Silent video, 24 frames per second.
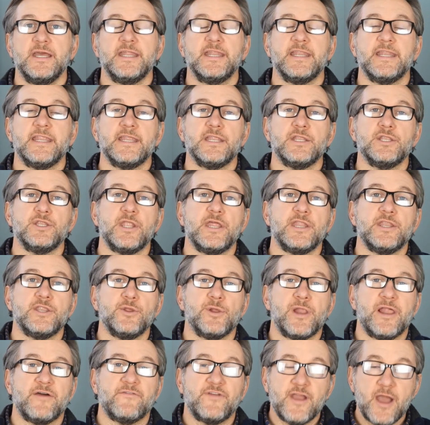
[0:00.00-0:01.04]
And
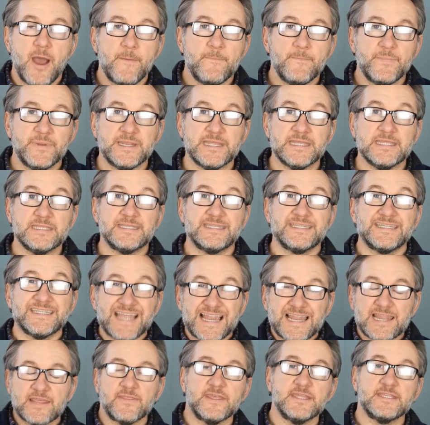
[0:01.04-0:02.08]
you'll have companies
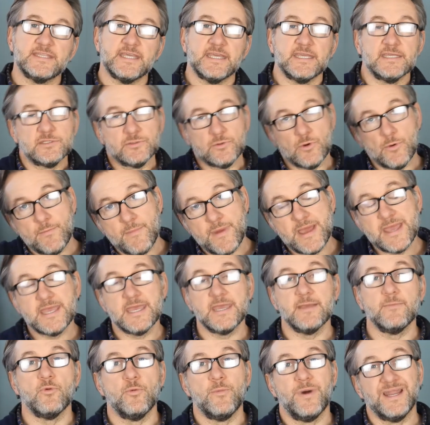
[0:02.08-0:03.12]
selling these things or
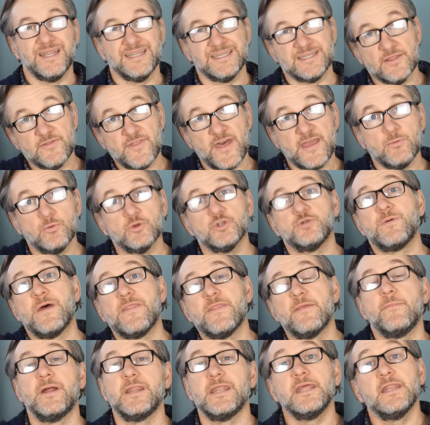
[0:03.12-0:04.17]
making more money, so they will
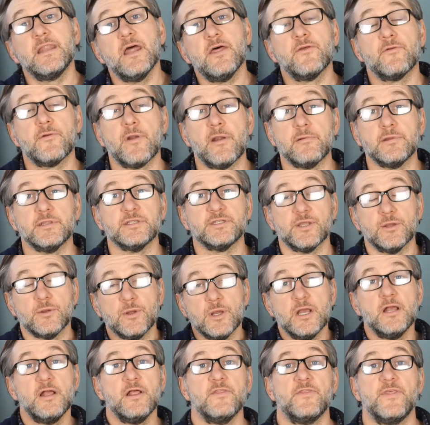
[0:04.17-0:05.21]
spend the money in other areas. So
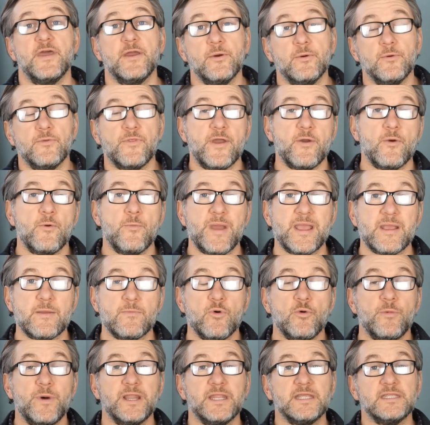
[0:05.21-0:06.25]
they will make
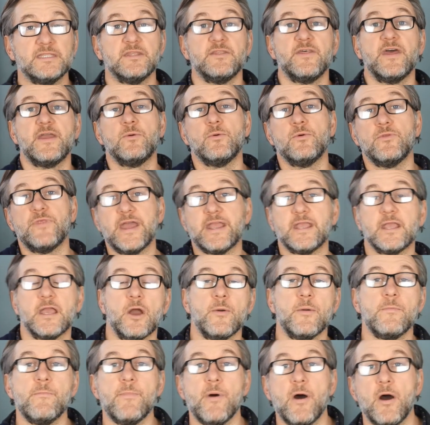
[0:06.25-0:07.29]
more money, so they will then
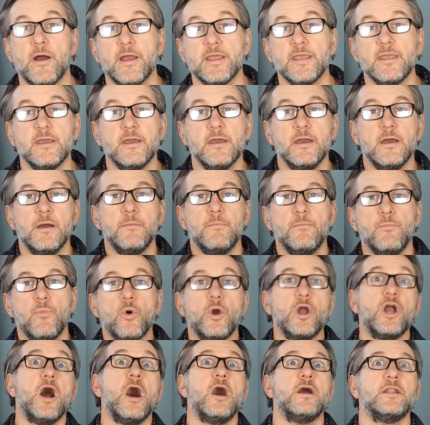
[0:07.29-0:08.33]
go and buy
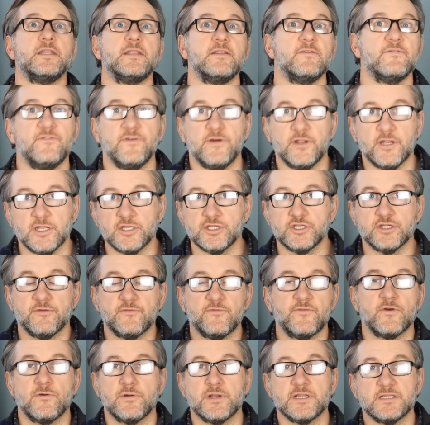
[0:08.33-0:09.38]
more gardening furniture,
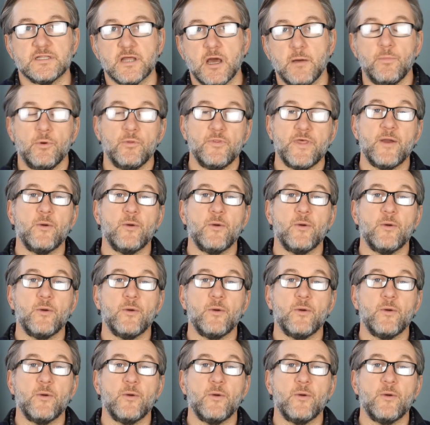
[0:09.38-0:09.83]
for example.